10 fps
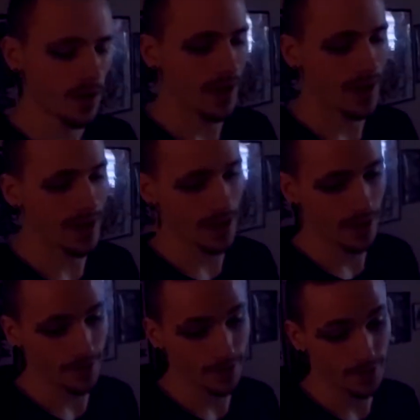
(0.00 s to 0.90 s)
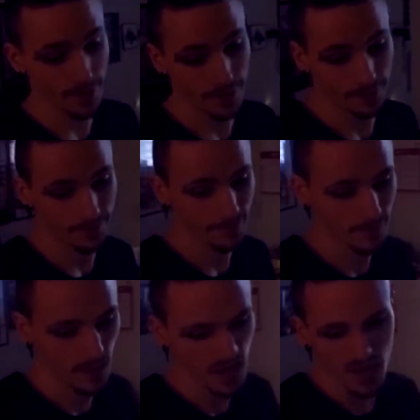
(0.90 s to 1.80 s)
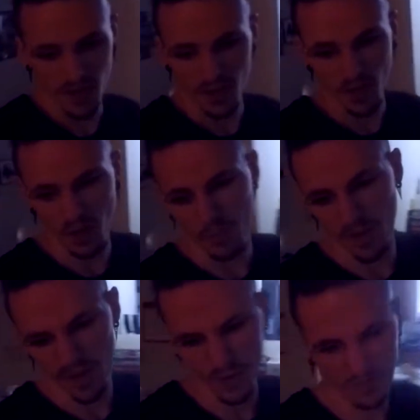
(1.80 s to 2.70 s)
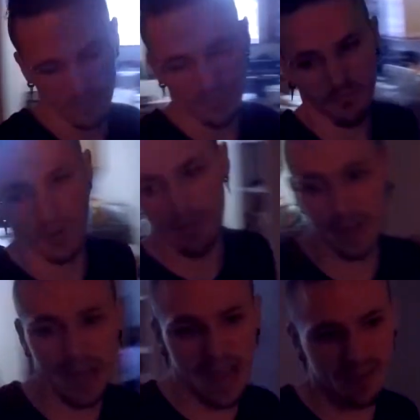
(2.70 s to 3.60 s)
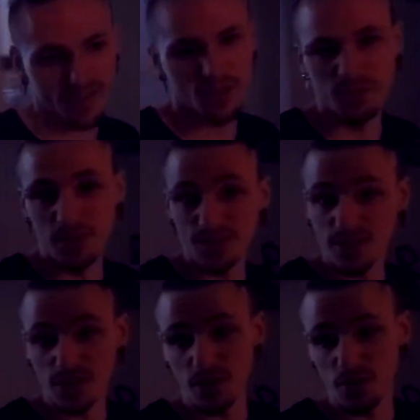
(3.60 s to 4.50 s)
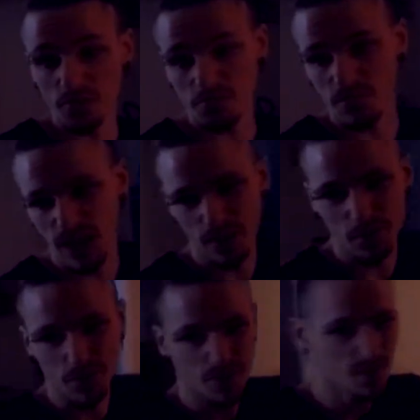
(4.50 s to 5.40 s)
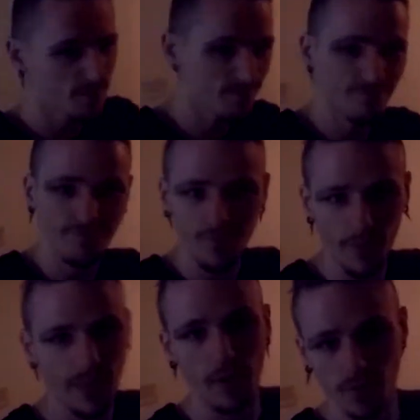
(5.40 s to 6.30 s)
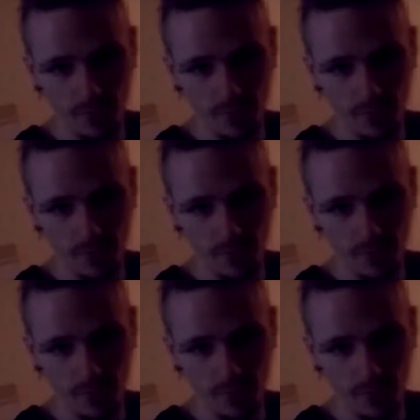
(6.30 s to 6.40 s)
and about a month and a half, 2 months ago, I was 1,000